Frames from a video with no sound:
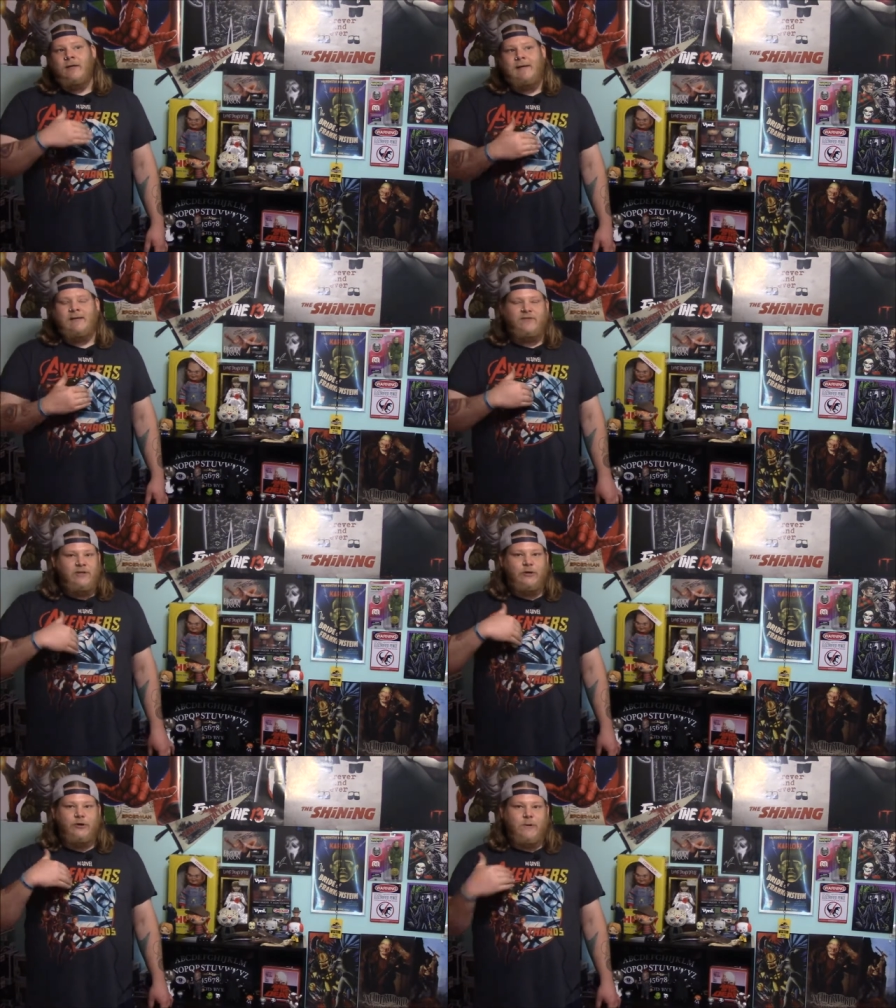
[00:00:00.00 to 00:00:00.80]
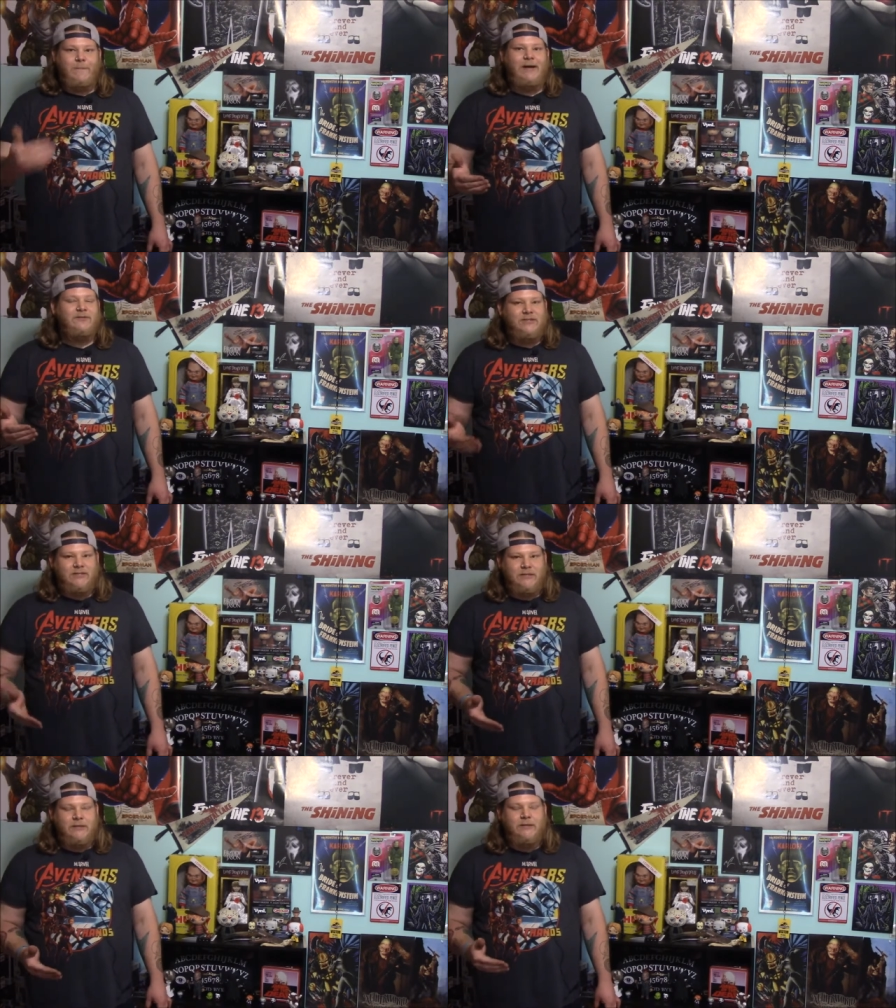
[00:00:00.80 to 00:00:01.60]
And the video you're about to
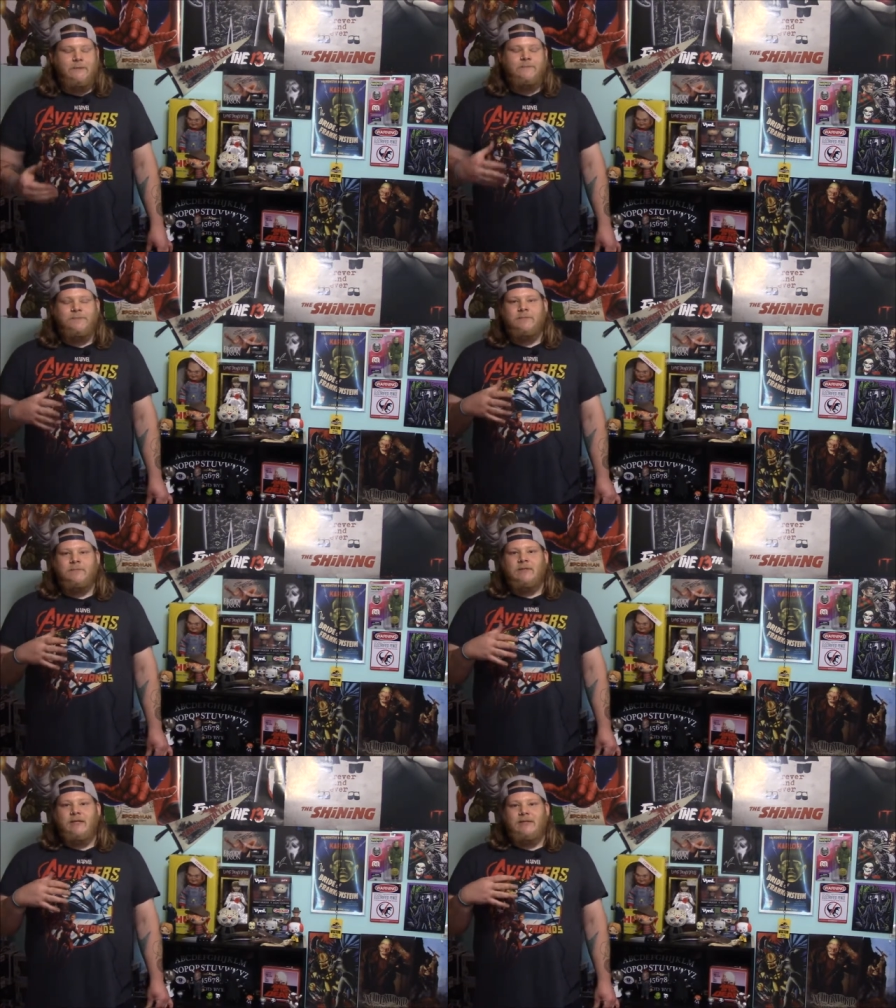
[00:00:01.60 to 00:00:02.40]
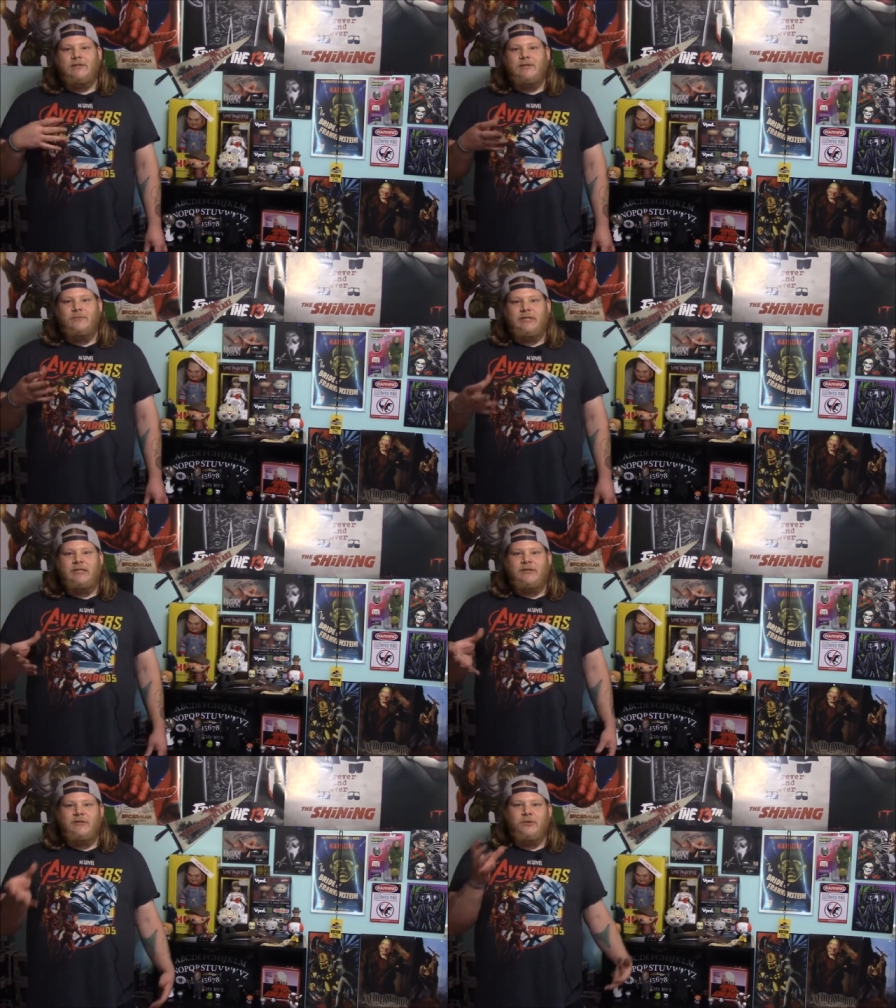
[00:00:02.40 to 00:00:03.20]
see is gonna
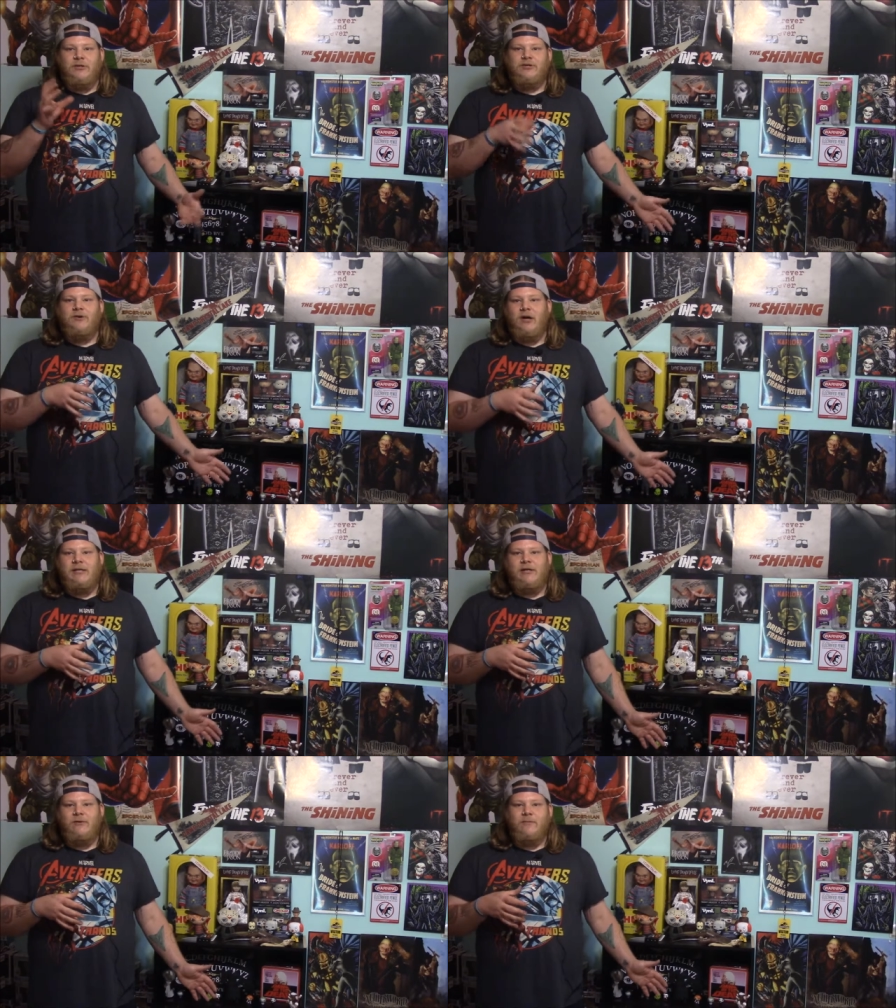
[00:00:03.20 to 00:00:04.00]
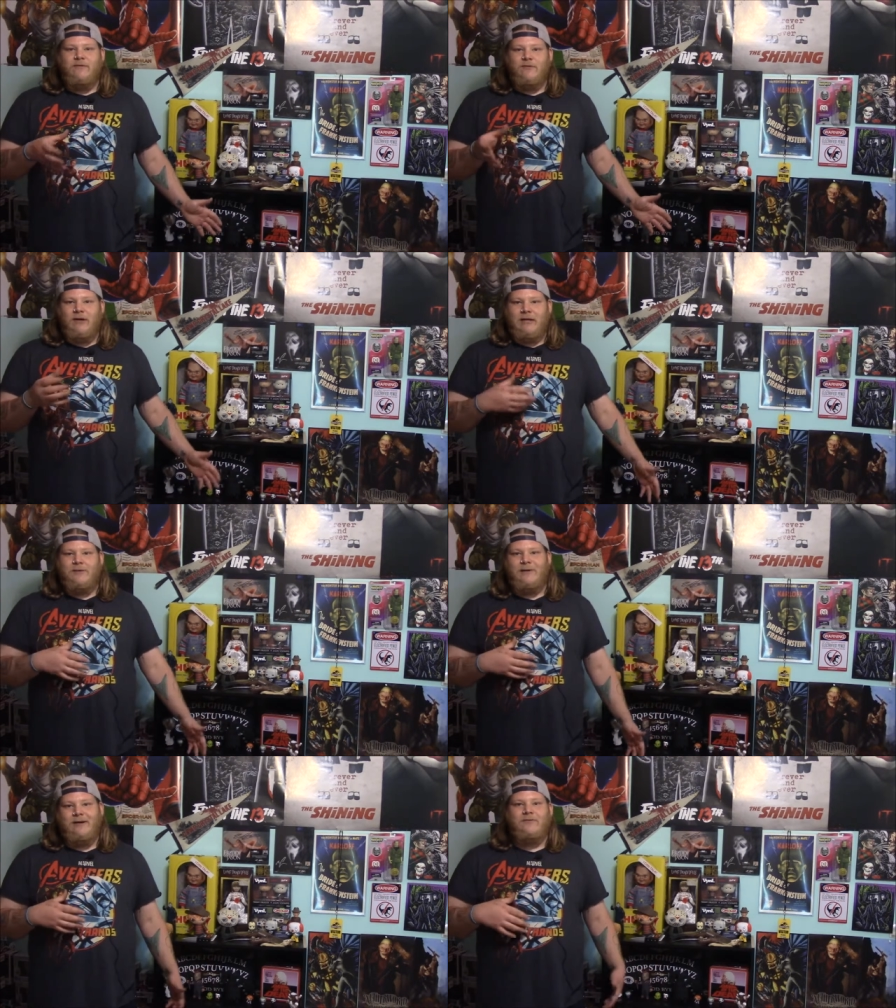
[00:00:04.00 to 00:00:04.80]
be the original audio before I got
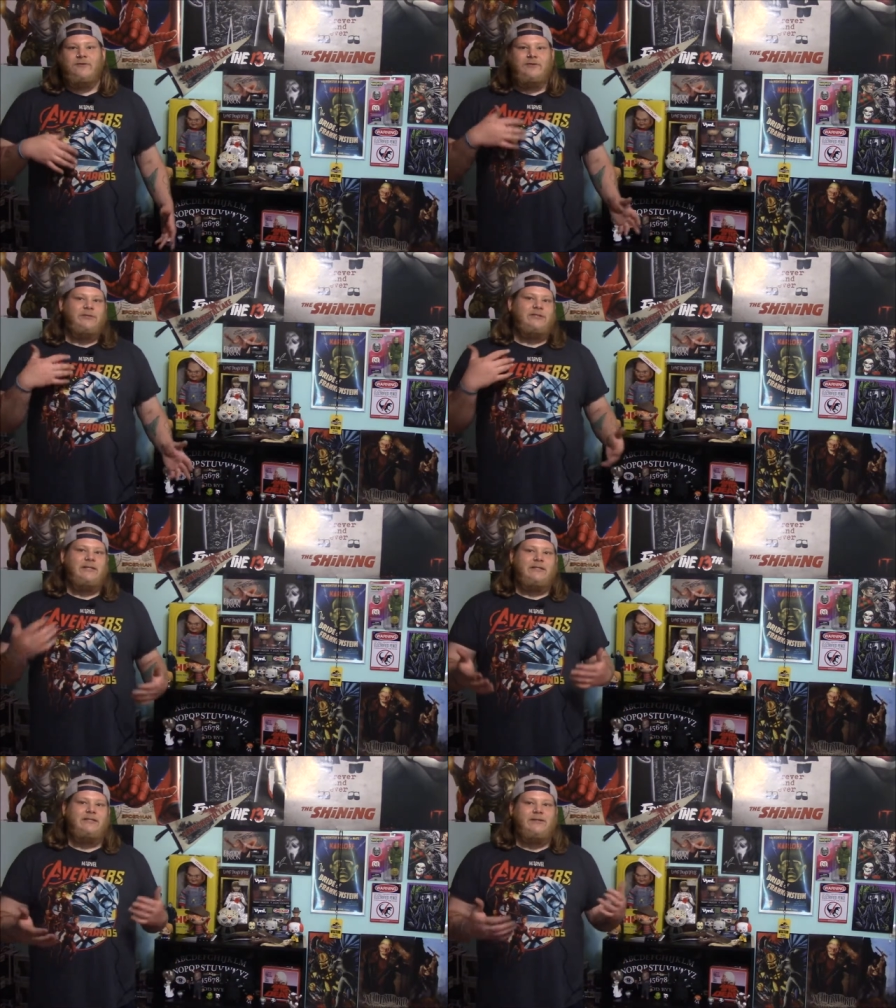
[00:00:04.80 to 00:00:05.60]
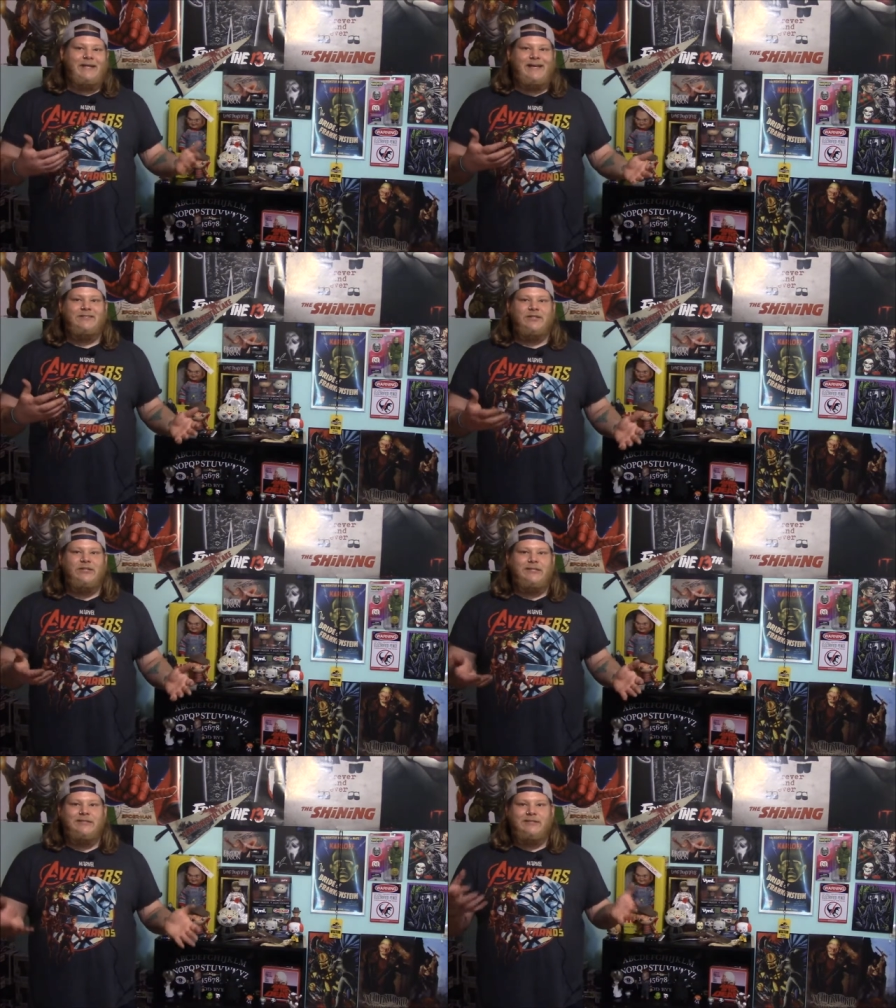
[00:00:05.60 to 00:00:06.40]
the microphone, so it's not gonna sound as
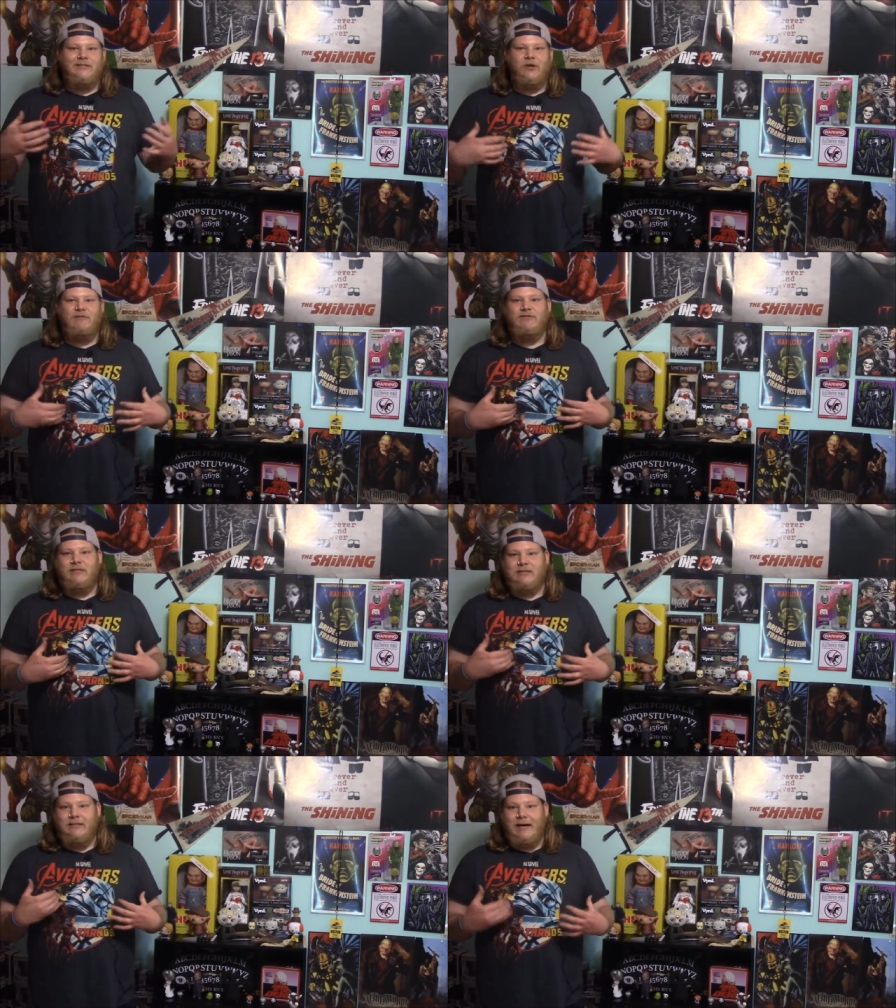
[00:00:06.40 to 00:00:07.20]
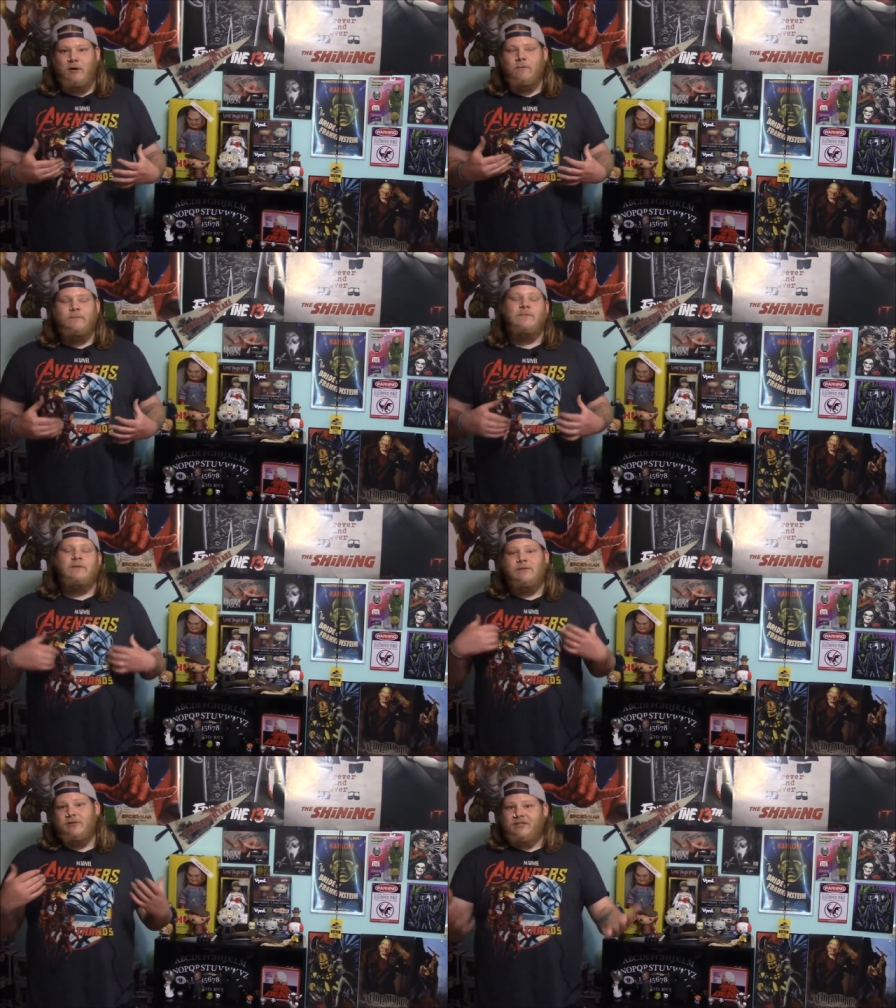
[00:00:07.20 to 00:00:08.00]
good as this hopefully does now.
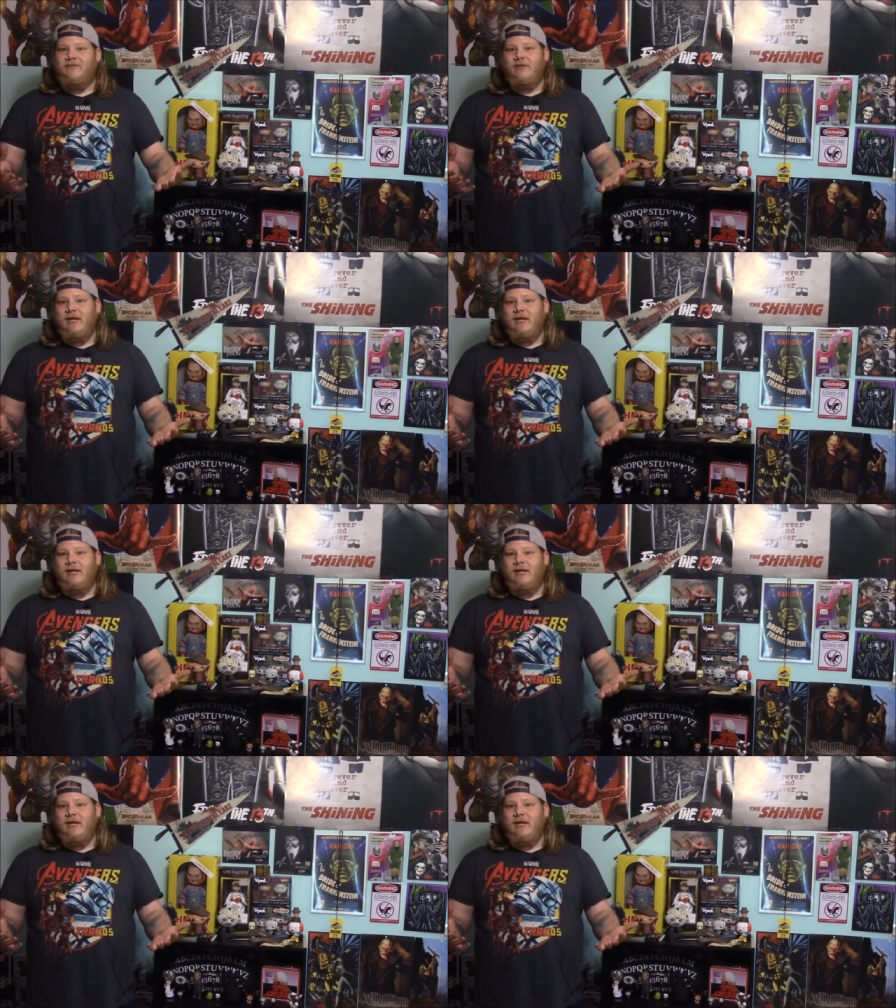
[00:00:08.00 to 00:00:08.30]
So just giving you